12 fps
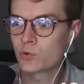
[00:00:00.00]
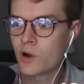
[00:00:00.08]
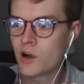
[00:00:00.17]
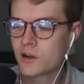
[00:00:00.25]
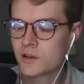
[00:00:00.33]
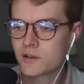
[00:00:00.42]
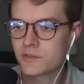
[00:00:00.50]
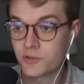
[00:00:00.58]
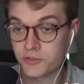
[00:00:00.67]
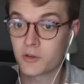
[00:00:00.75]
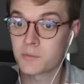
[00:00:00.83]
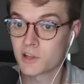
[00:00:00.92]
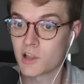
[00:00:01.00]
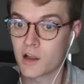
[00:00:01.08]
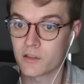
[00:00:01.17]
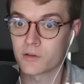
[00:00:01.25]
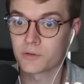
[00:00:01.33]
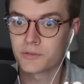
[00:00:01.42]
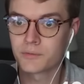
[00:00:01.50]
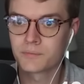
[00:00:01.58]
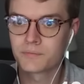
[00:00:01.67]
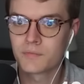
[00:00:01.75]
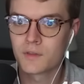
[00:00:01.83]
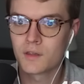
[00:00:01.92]
Rock. There's gonna be a lot of those.
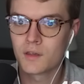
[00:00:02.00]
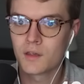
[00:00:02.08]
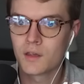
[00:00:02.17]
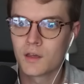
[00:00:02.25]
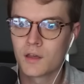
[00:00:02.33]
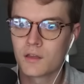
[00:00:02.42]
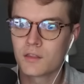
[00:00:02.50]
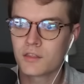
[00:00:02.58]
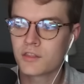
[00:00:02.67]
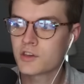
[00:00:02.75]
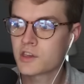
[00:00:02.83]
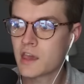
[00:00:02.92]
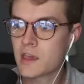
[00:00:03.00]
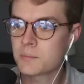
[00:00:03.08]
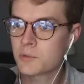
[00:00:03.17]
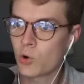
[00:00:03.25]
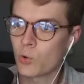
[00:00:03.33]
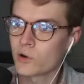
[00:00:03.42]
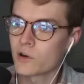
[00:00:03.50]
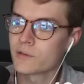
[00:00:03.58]
The Game Corner.